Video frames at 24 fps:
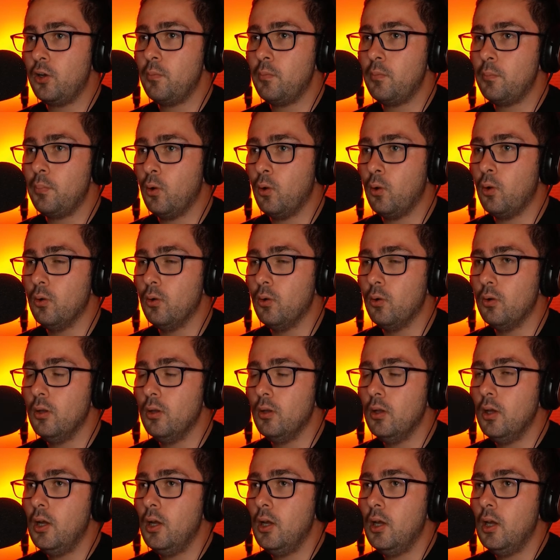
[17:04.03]

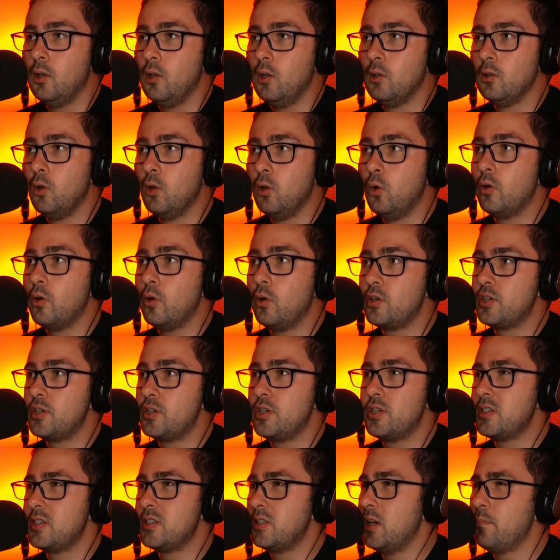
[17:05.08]
Paul launched
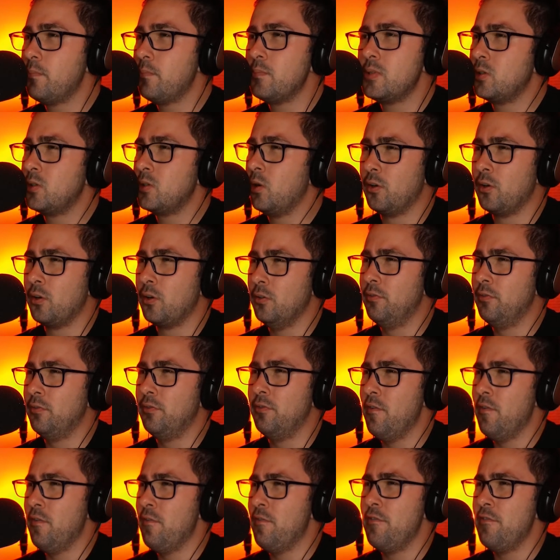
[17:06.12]
some sort of
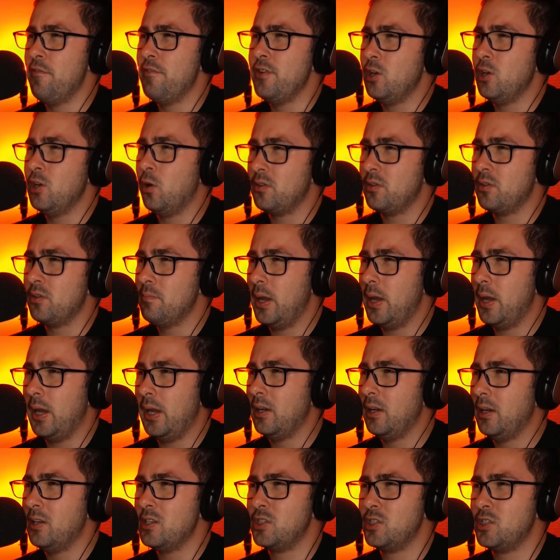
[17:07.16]
video on
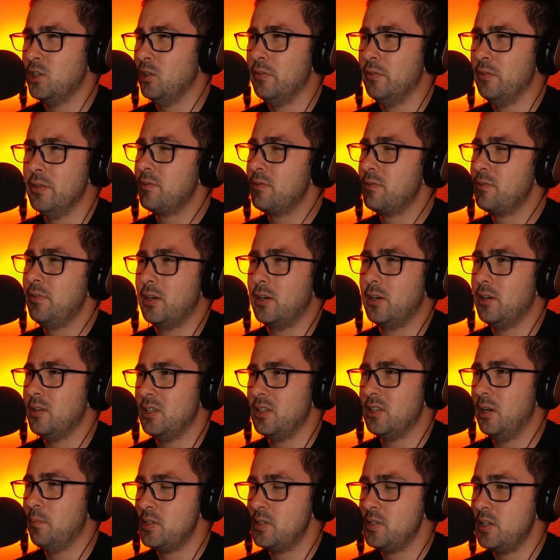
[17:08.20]
demand service, fucking
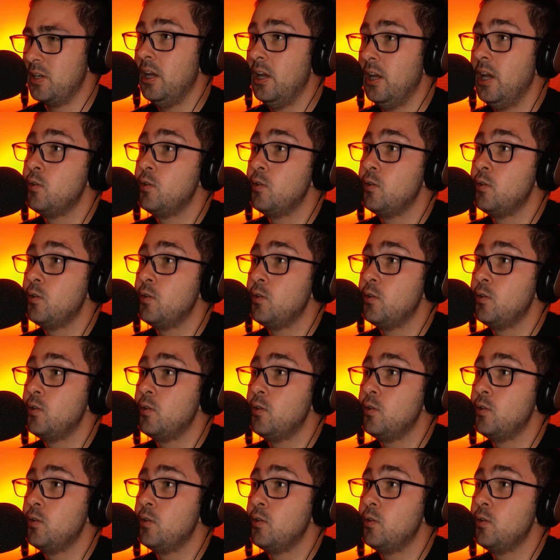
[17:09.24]
some shit.